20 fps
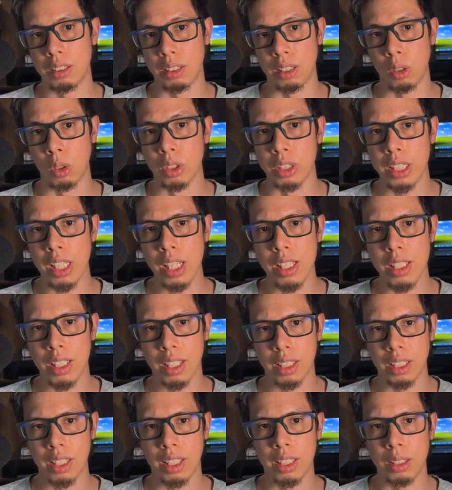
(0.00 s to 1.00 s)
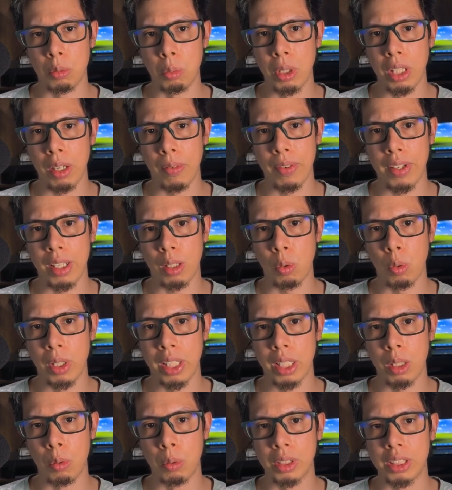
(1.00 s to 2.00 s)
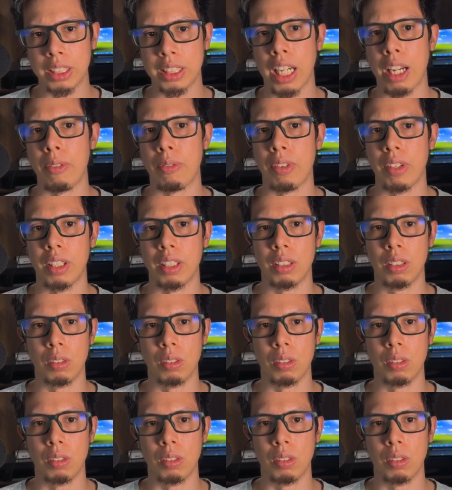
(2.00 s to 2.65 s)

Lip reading: container, and we have an query with Cypher.